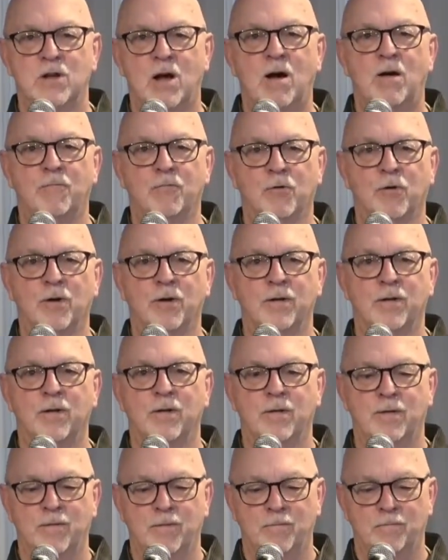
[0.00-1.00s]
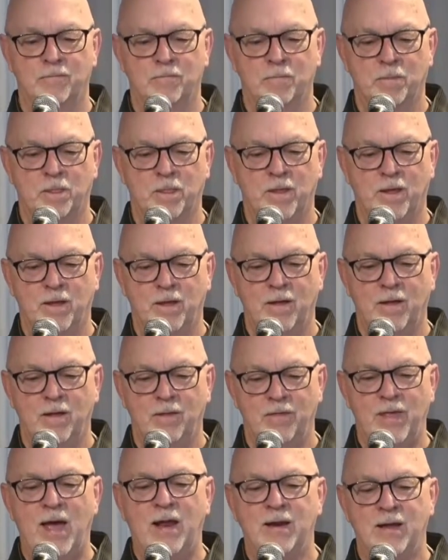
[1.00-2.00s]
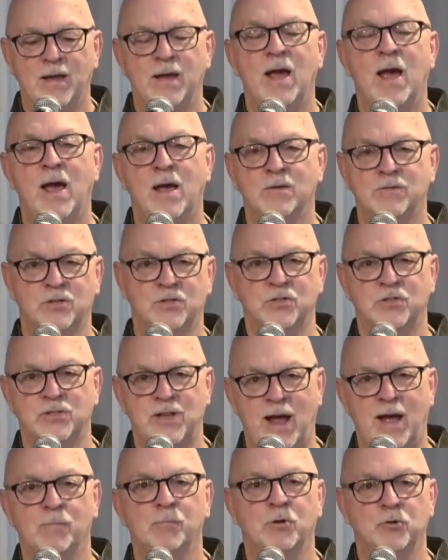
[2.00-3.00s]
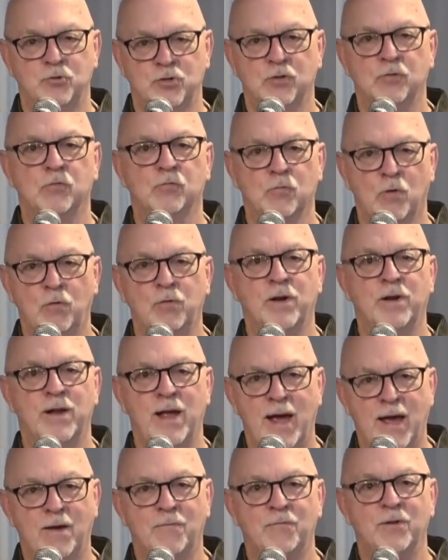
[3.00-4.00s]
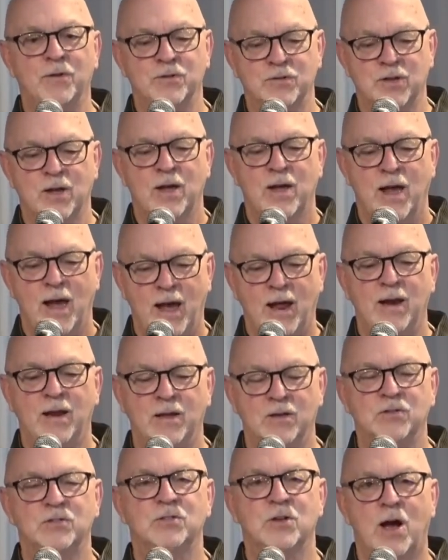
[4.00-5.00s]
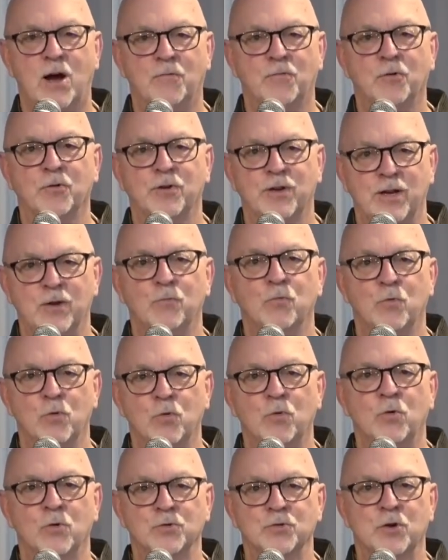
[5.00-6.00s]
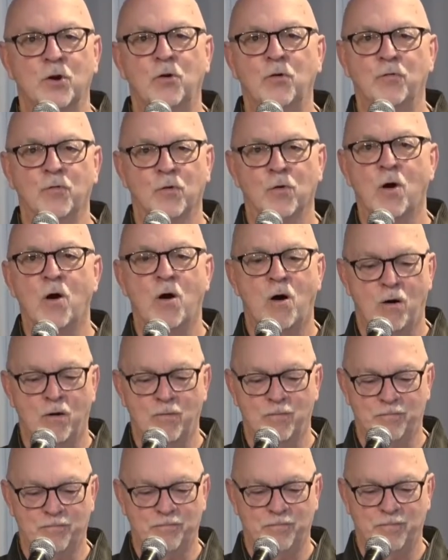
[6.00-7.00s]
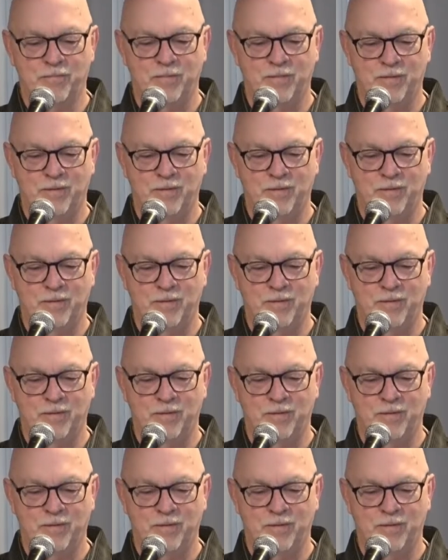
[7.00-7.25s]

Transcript: sovereign, that He has established His throne in the heavens and His sovereignty rules over all.